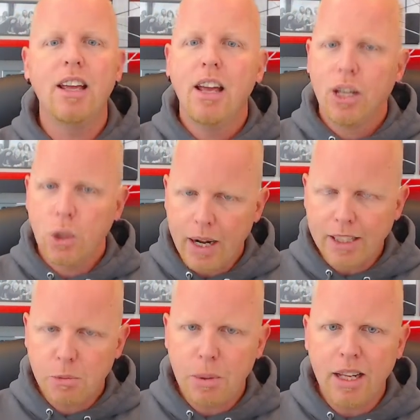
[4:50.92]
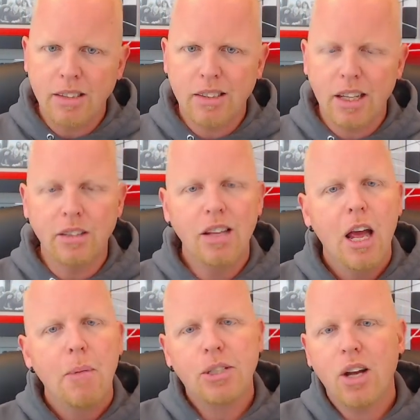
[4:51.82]
great speaking skills,
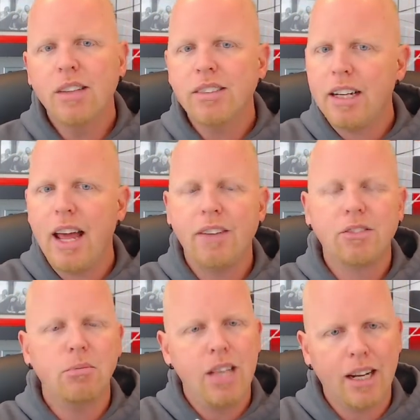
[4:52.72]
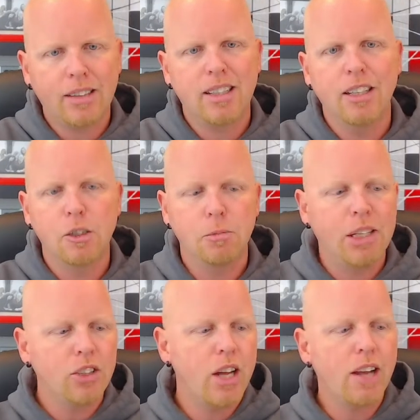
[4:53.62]
but you also need to have some tech skills,
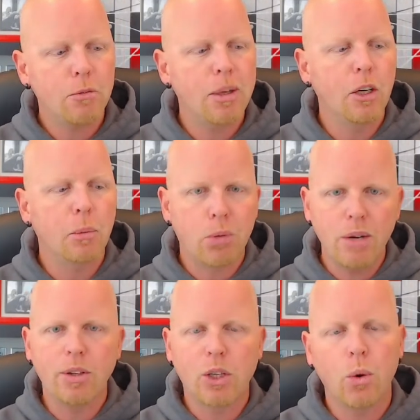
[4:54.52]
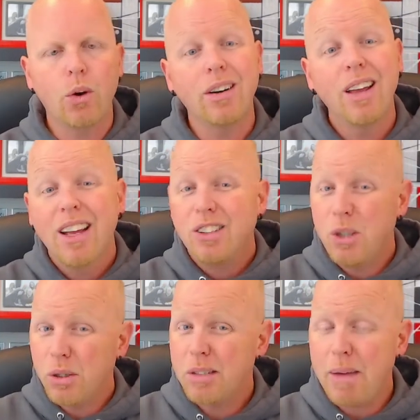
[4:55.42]
because you have to be able to pre-record,
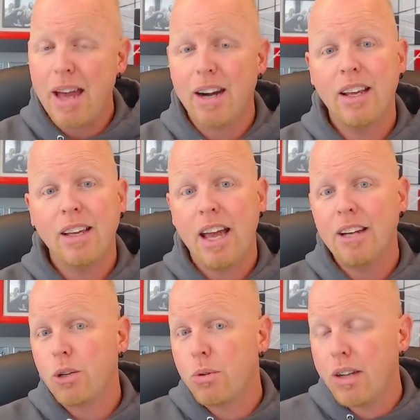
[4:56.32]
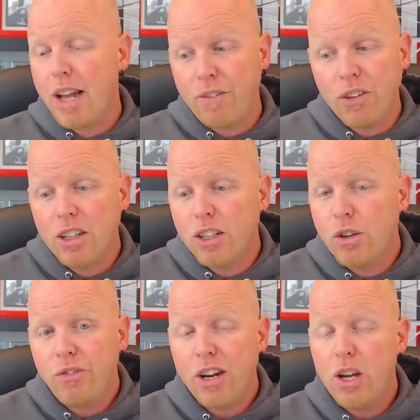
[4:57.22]
do some editing, and create. If you're going to do
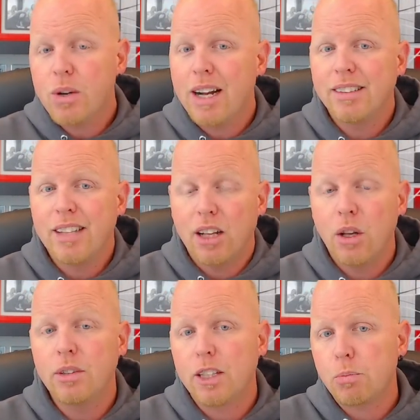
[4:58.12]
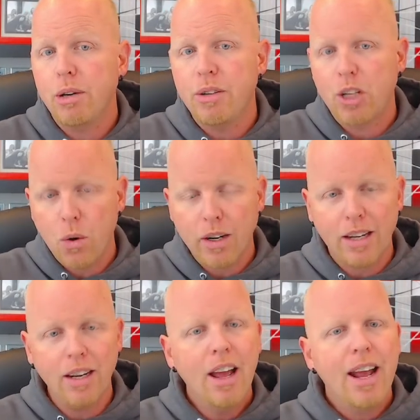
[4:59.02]
video content alone that's
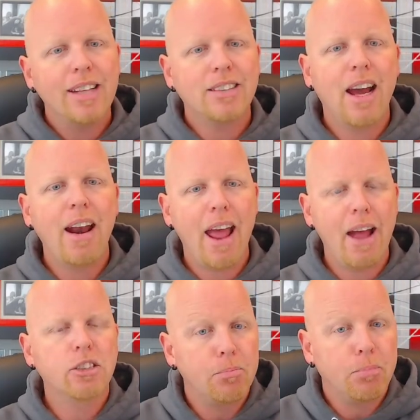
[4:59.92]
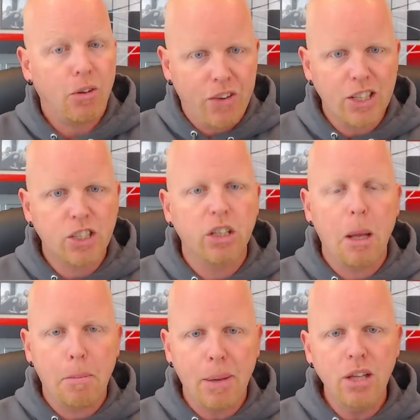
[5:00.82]
pre-recorded, it's got to have some professional
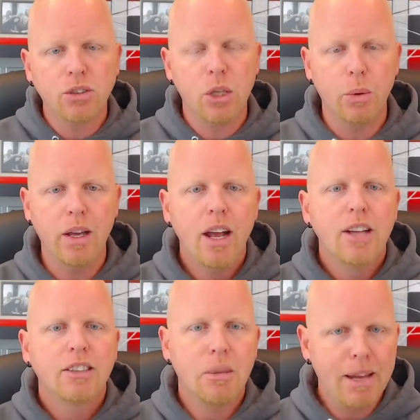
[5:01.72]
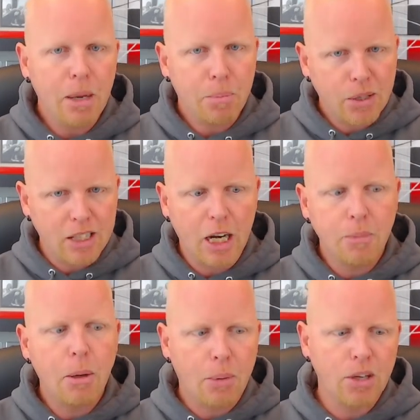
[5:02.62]
appeal to it to make it
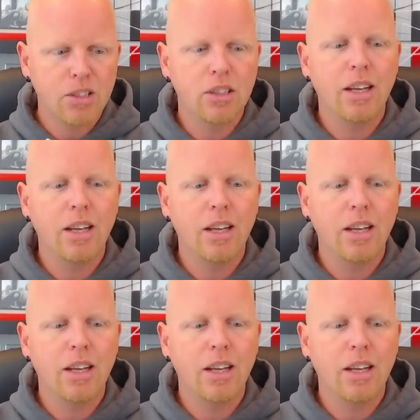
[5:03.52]
presentable, personal, and